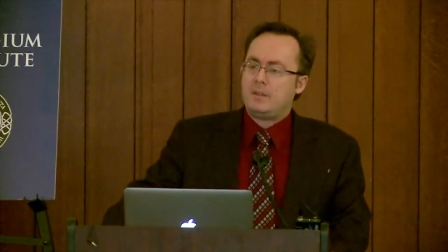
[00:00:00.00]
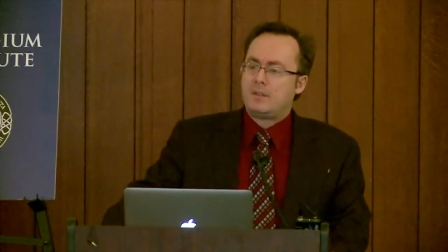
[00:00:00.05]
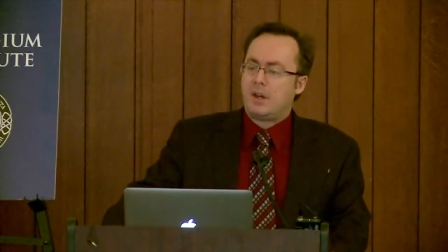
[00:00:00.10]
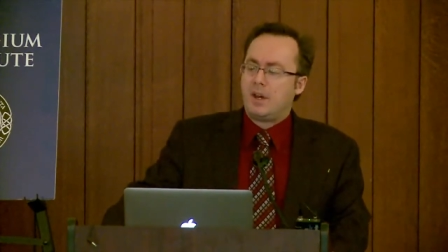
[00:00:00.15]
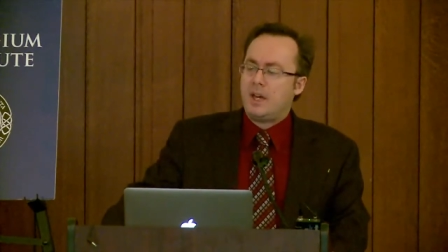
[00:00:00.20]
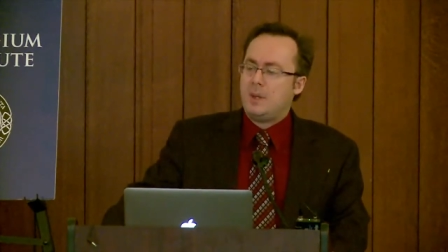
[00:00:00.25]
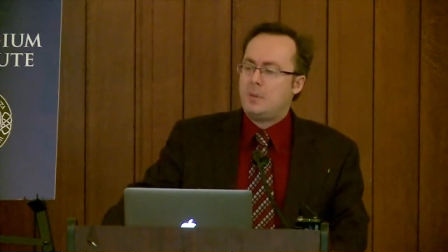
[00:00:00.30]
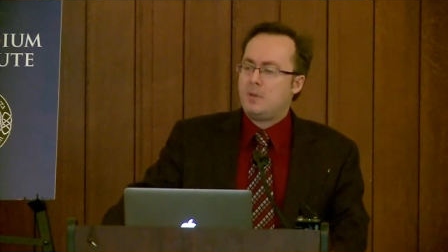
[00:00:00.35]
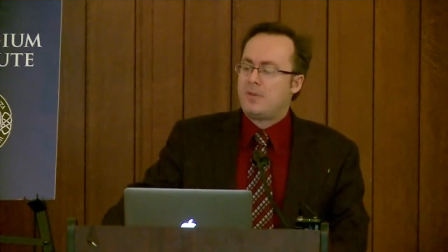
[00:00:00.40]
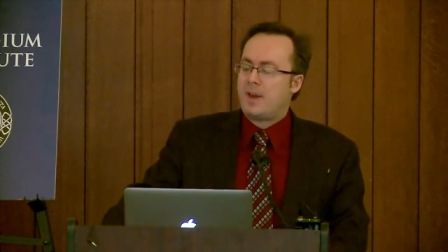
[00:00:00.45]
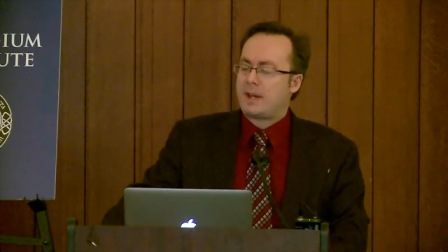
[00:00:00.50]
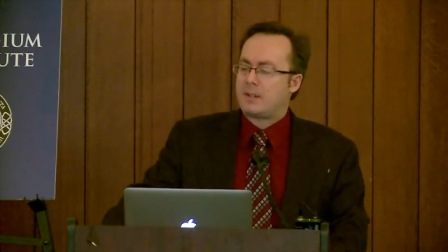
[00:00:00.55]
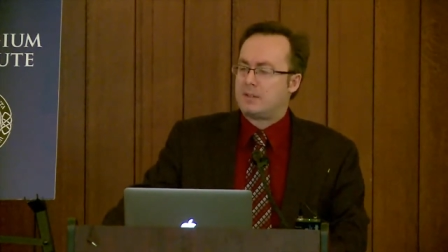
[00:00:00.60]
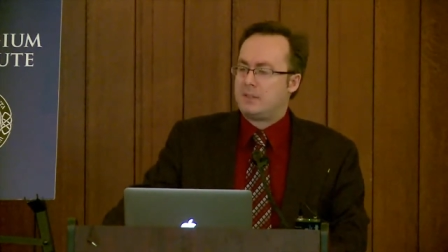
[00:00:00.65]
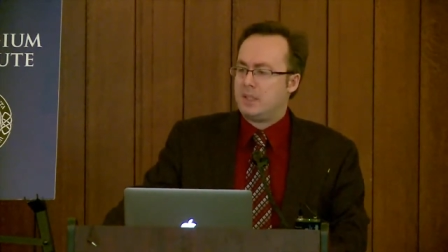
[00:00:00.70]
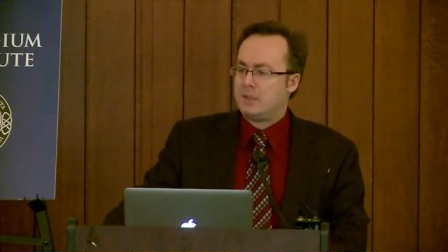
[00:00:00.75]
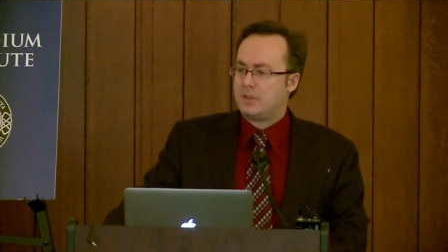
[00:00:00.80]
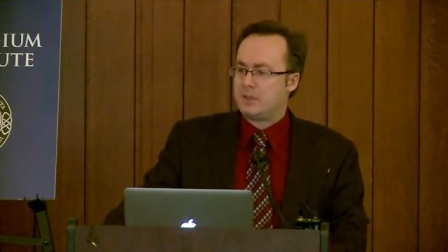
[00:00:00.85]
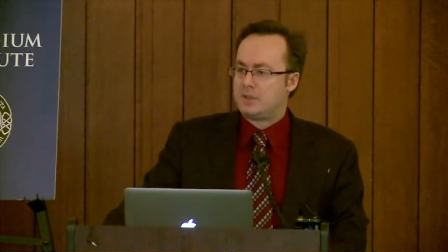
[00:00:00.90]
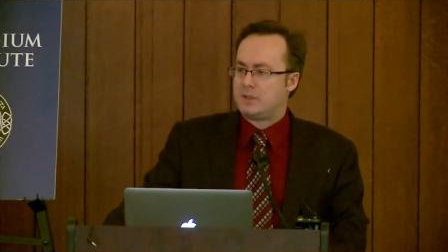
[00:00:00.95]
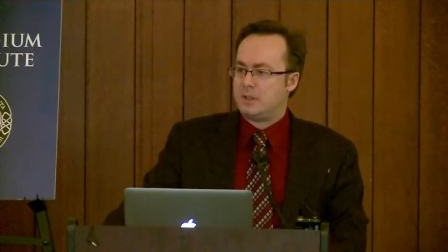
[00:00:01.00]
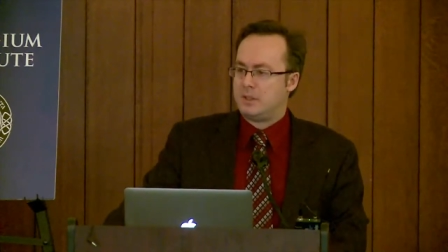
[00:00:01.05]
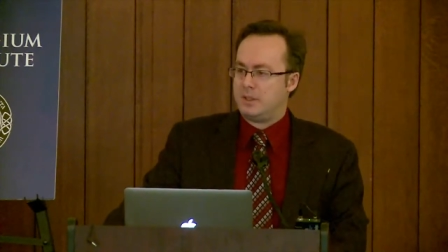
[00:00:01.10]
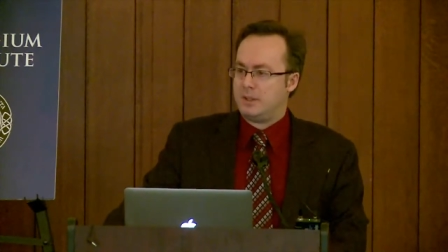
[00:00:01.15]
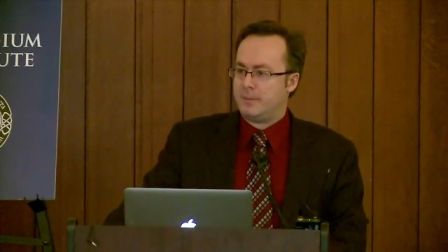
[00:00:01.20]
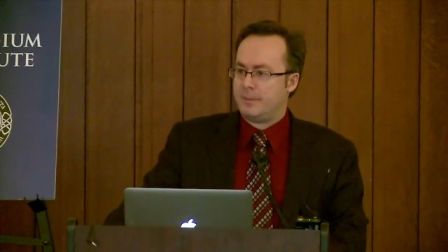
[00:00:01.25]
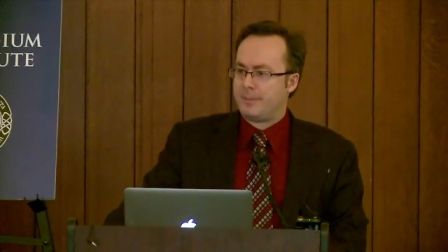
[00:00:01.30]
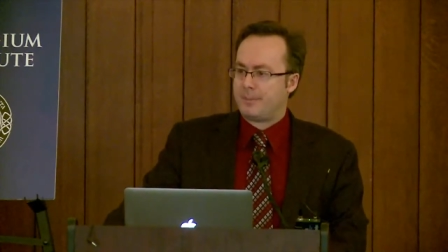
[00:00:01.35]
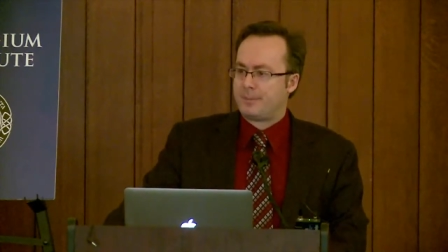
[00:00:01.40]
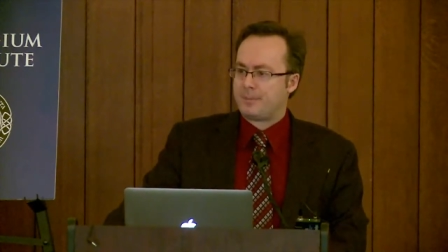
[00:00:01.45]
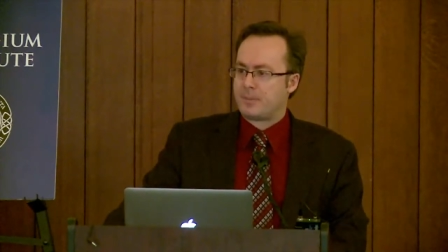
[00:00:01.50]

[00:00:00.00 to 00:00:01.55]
type of activity,